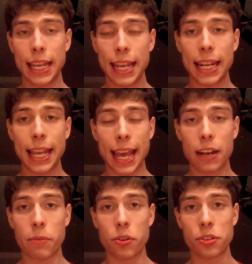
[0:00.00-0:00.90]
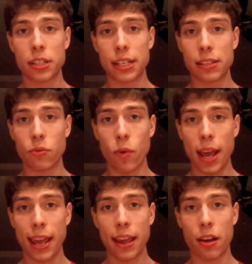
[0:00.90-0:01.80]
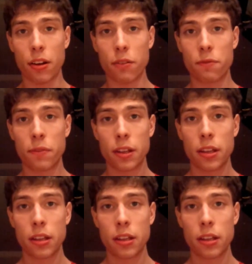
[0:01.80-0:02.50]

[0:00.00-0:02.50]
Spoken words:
Eating animals is a way of